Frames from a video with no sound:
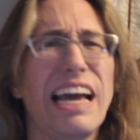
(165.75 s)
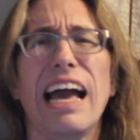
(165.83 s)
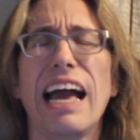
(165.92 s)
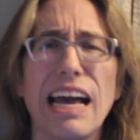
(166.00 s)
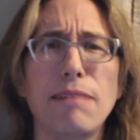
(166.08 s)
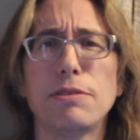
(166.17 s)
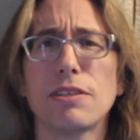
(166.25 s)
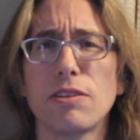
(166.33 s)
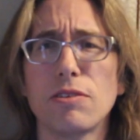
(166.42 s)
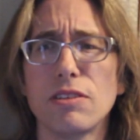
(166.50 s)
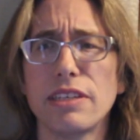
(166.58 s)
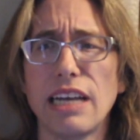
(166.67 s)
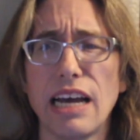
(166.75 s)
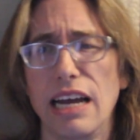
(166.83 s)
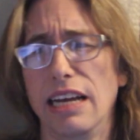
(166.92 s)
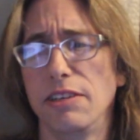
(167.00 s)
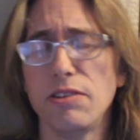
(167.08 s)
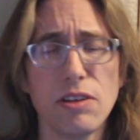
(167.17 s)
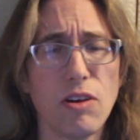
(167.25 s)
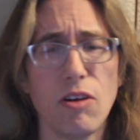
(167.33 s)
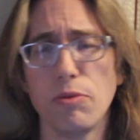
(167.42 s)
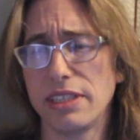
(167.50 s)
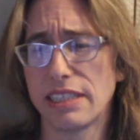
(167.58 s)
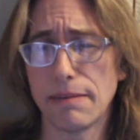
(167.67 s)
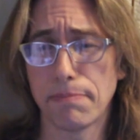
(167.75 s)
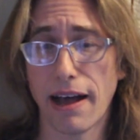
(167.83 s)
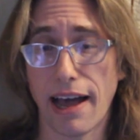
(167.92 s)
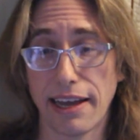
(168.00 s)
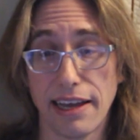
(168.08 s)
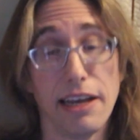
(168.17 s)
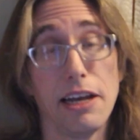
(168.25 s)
Absolutely not. You can always get by.